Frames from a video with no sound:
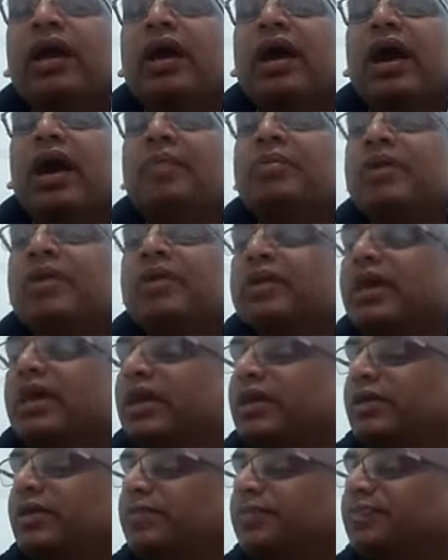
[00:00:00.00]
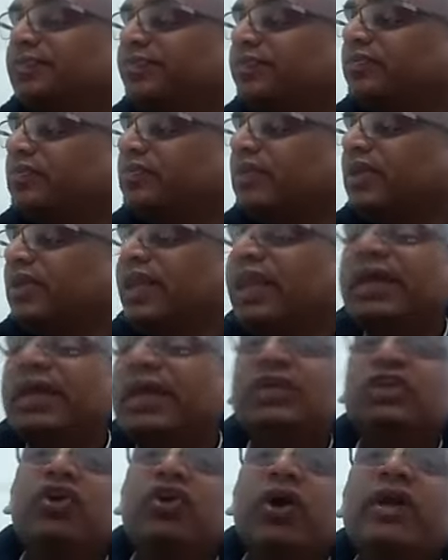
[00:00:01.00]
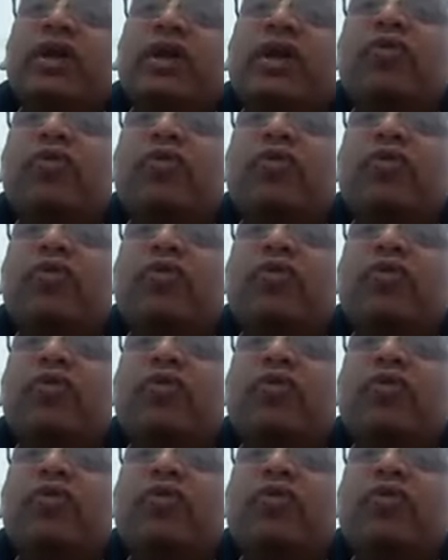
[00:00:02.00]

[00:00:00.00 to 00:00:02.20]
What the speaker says: After that, he joined